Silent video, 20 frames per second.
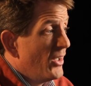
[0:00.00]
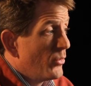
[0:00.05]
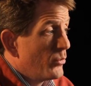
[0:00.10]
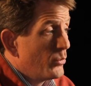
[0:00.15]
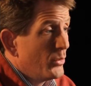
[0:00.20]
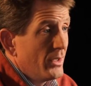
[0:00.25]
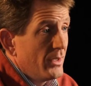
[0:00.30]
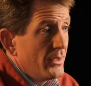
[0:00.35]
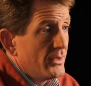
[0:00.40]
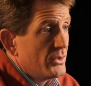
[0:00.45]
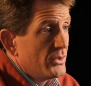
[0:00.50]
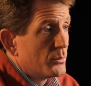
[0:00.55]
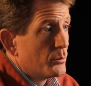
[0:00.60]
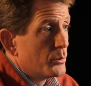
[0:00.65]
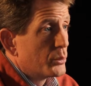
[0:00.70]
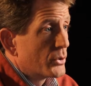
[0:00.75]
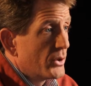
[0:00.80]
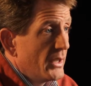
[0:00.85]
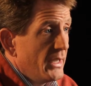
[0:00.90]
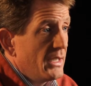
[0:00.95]
really you're
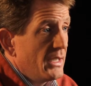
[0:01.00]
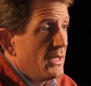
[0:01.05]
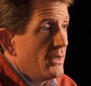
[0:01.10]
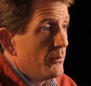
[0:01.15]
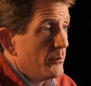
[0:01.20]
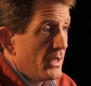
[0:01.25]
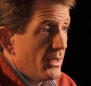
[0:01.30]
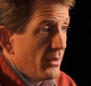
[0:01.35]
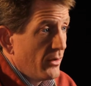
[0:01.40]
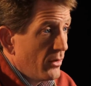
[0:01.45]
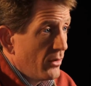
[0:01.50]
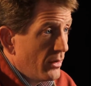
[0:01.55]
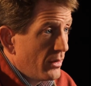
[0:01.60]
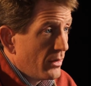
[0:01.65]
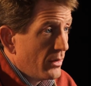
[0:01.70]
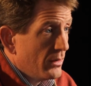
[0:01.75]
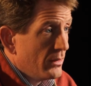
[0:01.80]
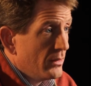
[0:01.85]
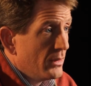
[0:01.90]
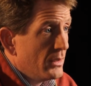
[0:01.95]
breaking my
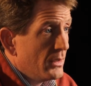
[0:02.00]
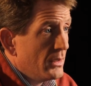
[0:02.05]
heart.